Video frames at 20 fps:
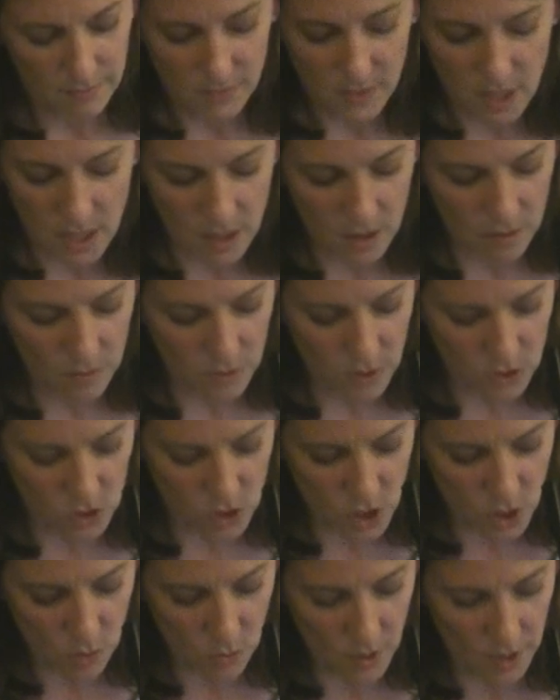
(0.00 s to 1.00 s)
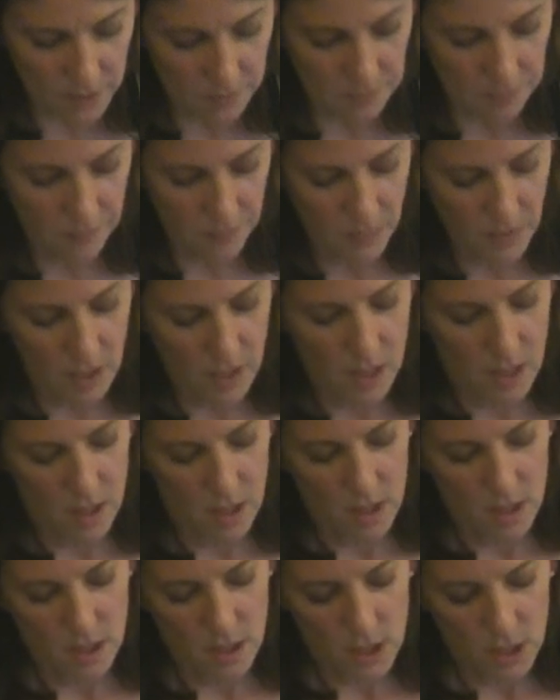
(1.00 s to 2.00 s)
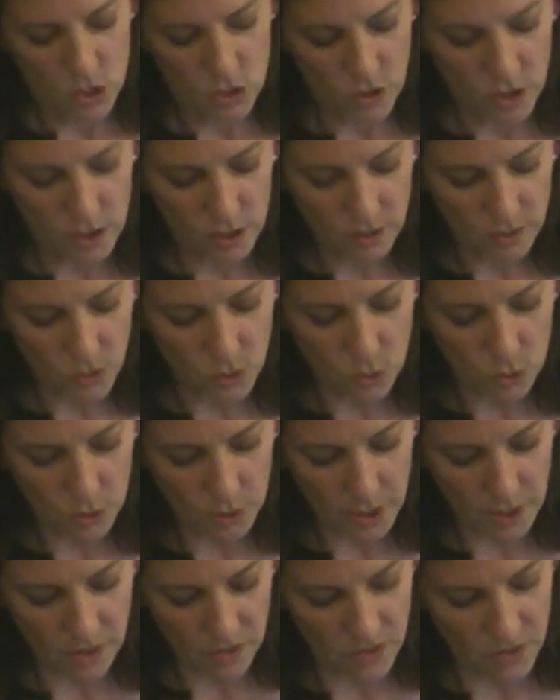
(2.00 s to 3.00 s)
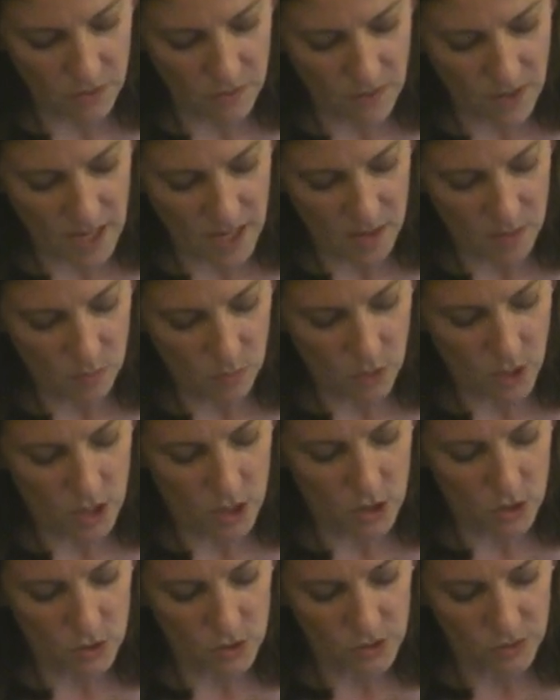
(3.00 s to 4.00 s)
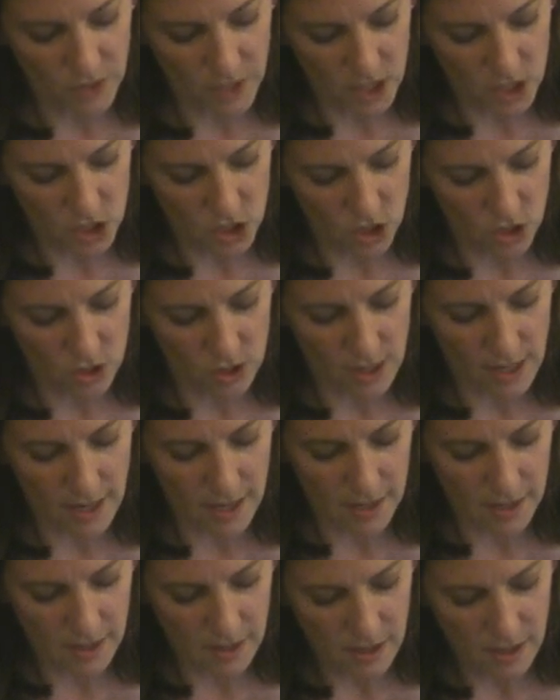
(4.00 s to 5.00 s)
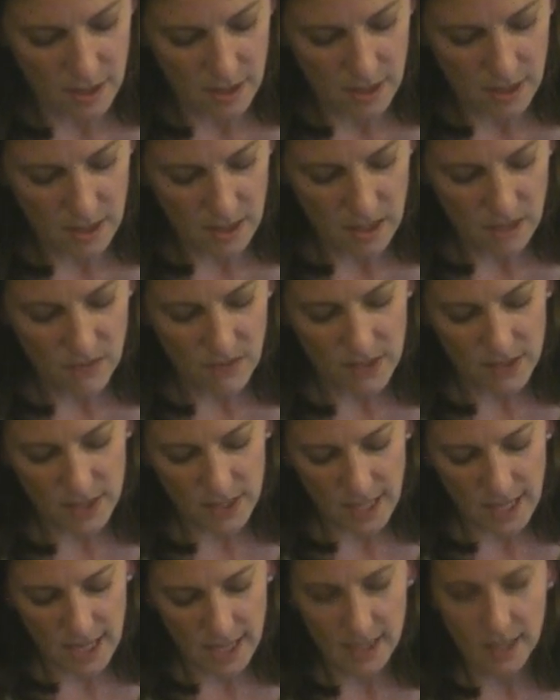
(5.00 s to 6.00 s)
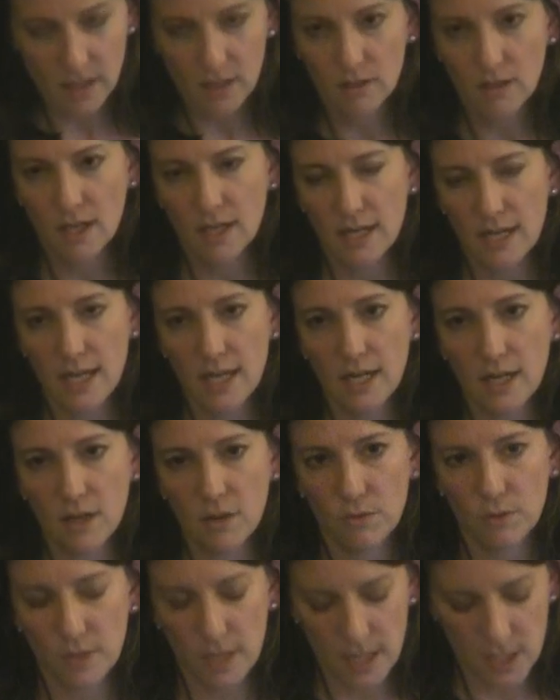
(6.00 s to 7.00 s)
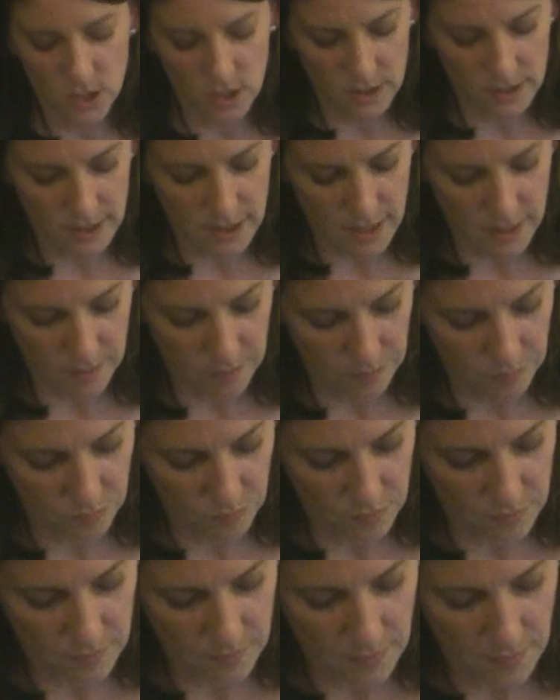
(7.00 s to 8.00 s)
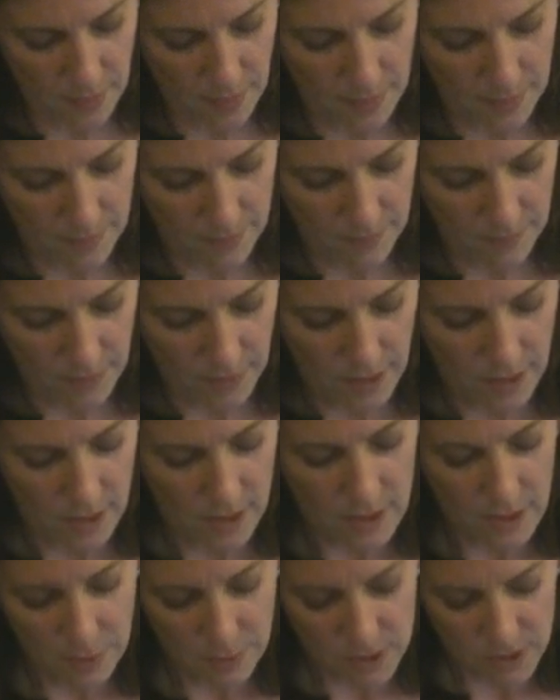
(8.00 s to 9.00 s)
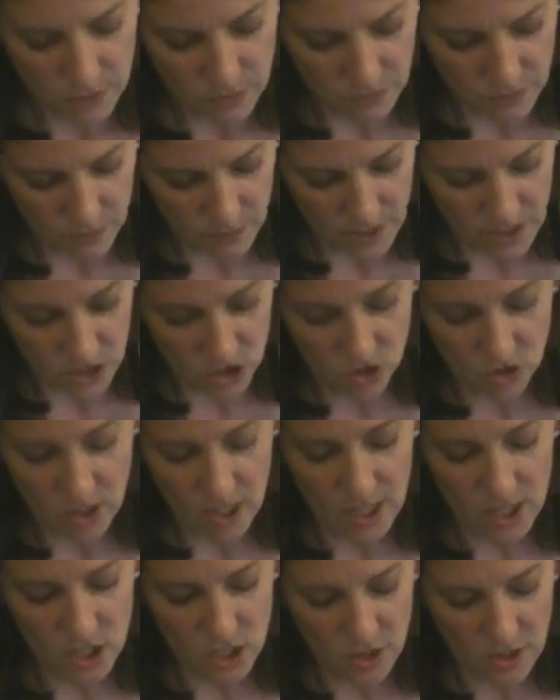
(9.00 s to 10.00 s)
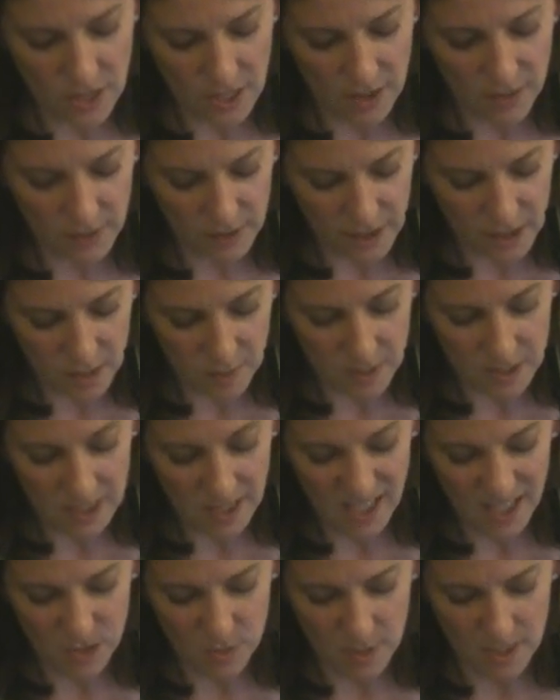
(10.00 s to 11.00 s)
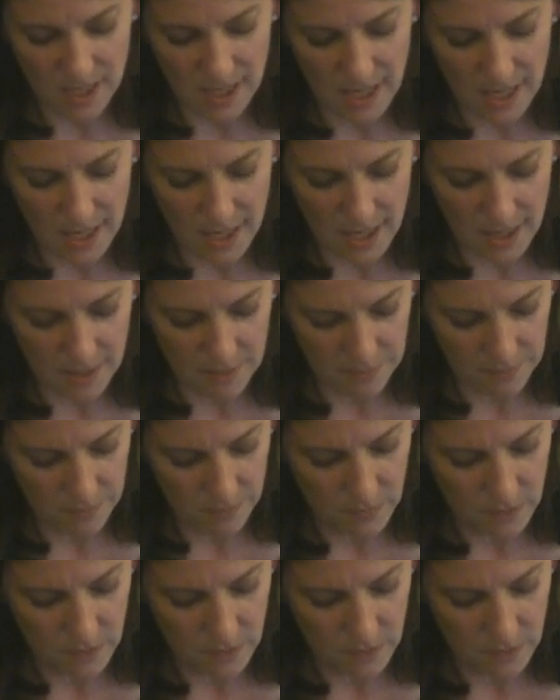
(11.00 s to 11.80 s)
No, there's no one. A trickle of cool air from the vent brought gooseflesh to her leg. He found an Annie, a nanny through an agency. That was the it's strange to think of Elizabeth's kids with a nanny.